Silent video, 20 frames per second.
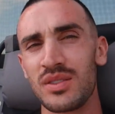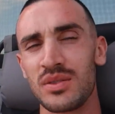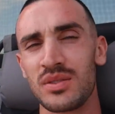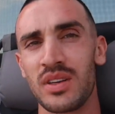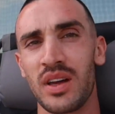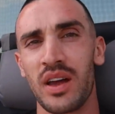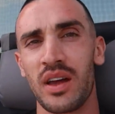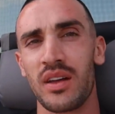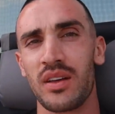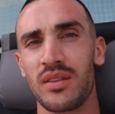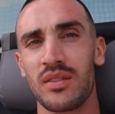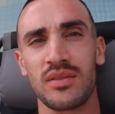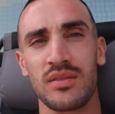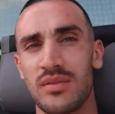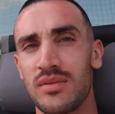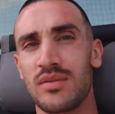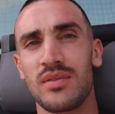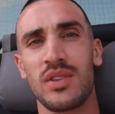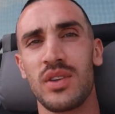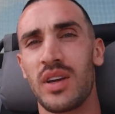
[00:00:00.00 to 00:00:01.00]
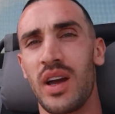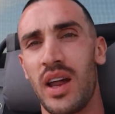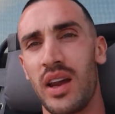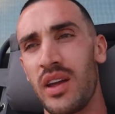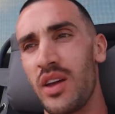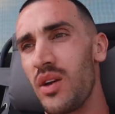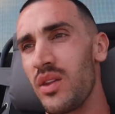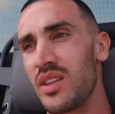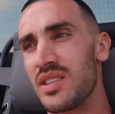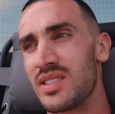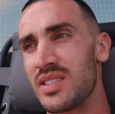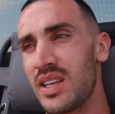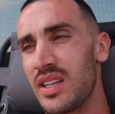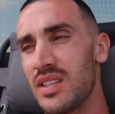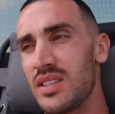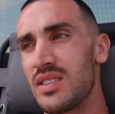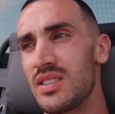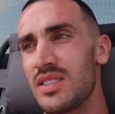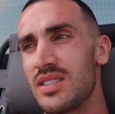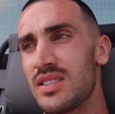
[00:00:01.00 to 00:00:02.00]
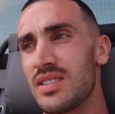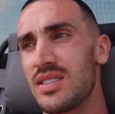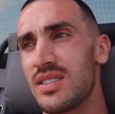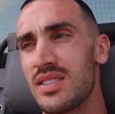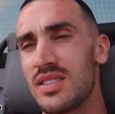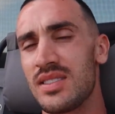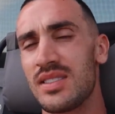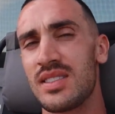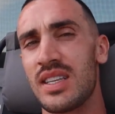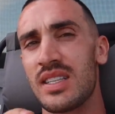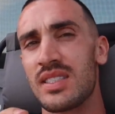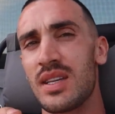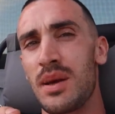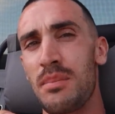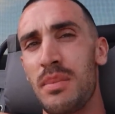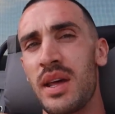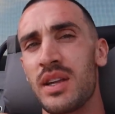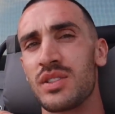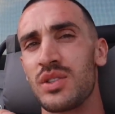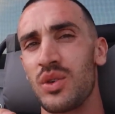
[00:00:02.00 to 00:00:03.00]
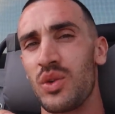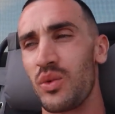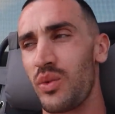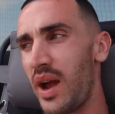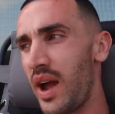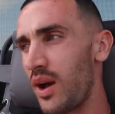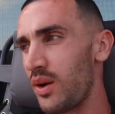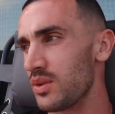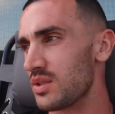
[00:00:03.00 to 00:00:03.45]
So it's like, you gotta go the sentimental route.